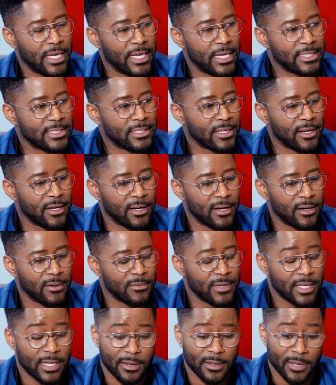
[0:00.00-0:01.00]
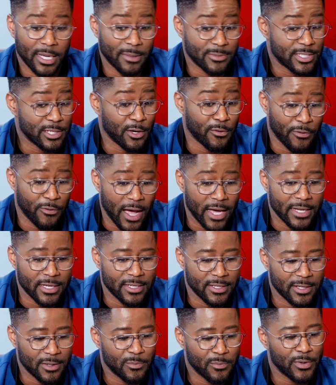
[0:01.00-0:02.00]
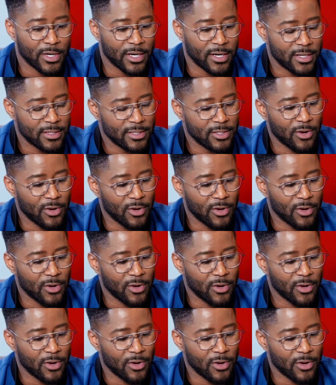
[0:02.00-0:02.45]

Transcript: And I'm still finding it, but,